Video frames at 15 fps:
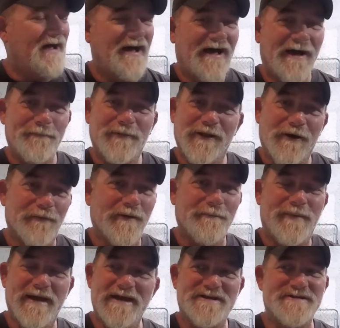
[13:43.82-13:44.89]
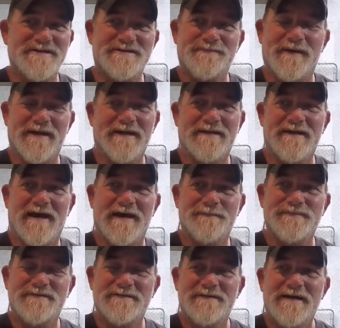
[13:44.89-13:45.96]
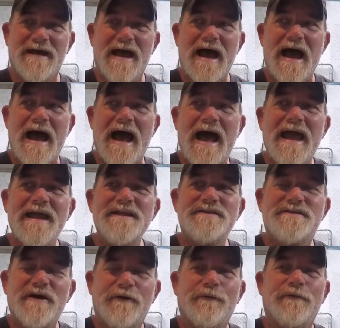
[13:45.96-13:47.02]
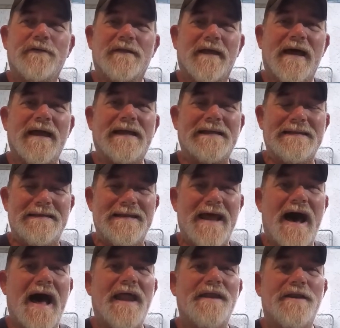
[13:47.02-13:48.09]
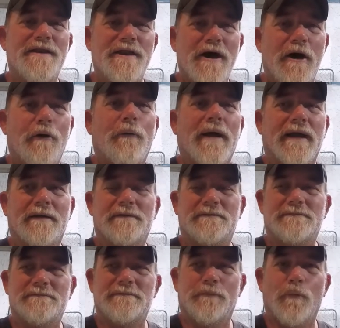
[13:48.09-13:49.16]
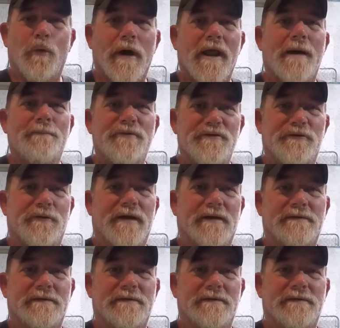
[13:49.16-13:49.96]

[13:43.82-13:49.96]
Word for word: I'm low in patience many times. I don't like not knowing what I'm doing.